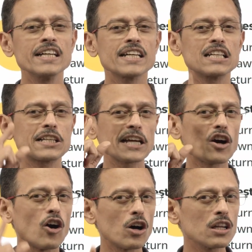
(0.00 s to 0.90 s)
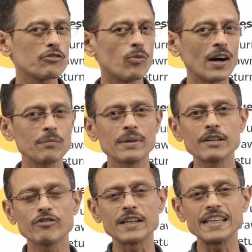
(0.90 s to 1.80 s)
It will take all of 1 minute
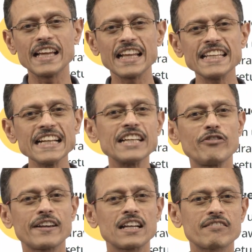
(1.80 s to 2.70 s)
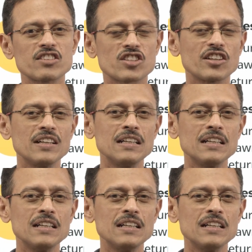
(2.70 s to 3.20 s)
for any difficult question.